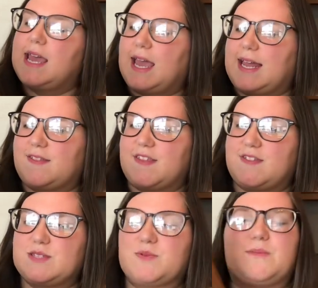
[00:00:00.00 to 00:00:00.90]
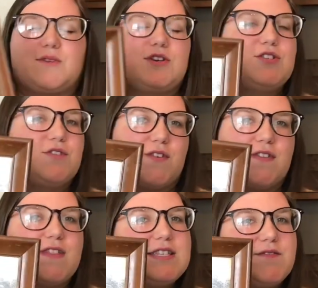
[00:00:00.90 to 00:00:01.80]
And I think that's what I'm going to do for
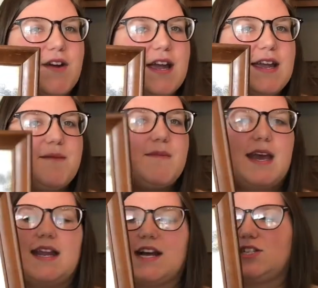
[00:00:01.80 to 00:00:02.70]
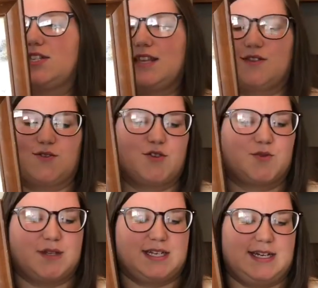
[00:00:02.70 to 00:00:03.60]
this frame. And I just think they'll look
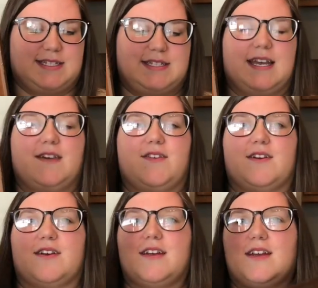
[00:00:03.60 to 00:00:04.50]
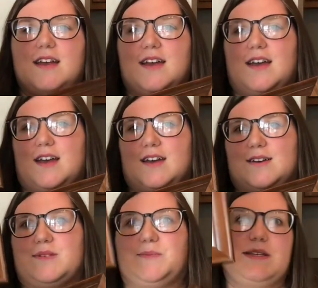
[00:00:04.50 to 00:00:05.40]
really nice together,
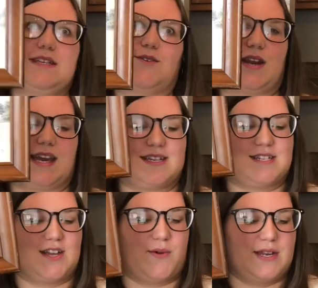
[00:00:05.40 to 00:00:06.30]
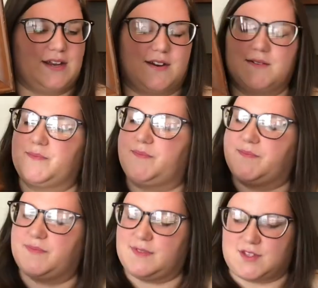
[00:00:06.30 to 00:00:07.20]
depending what I get to go in here.
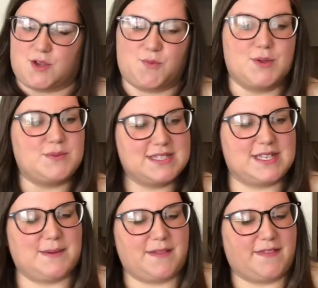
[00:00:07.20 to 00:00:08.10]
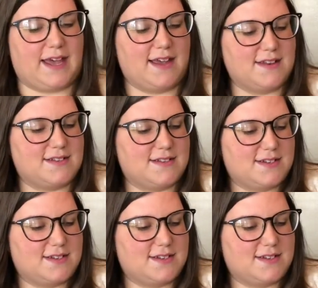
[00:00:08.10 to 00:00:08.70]
So we will see about that.